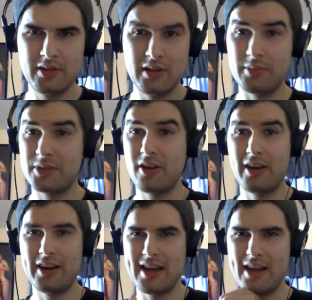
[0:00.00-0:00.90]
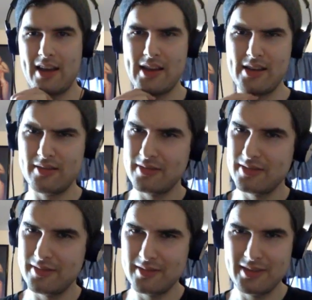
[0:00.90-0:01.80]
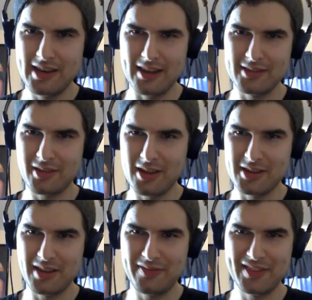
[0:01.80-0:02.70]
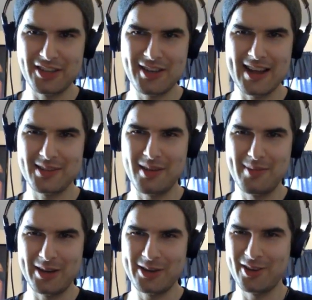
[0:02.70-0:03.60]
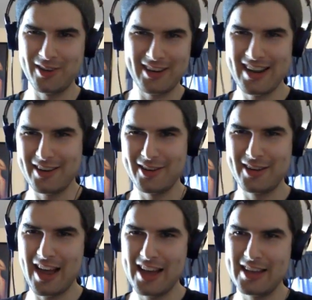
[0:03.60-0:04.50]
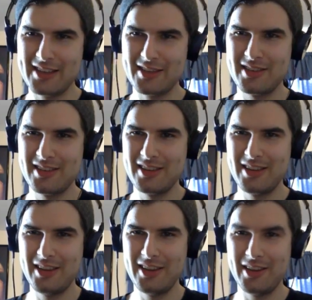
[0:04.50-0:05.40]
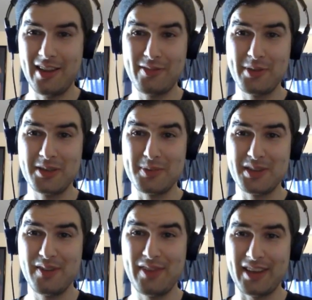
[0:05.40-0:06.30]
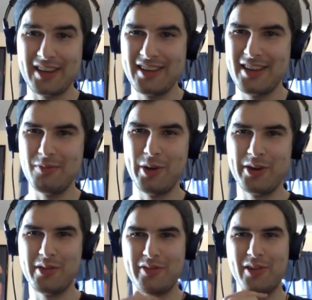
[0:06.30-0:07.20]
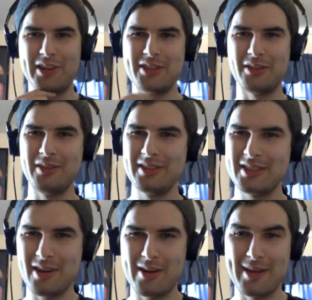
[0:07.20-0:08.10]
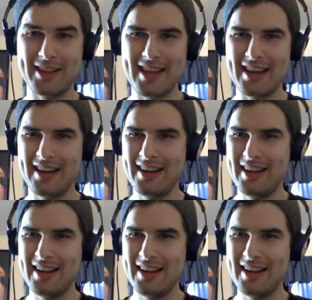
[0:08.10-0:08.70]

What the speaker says: I'm sorry. Yeah, there's a lot of stuff in the chat, so I'm not sure. Yeah, I guess you'll have to be specific in what you're referring to. Sorry about that.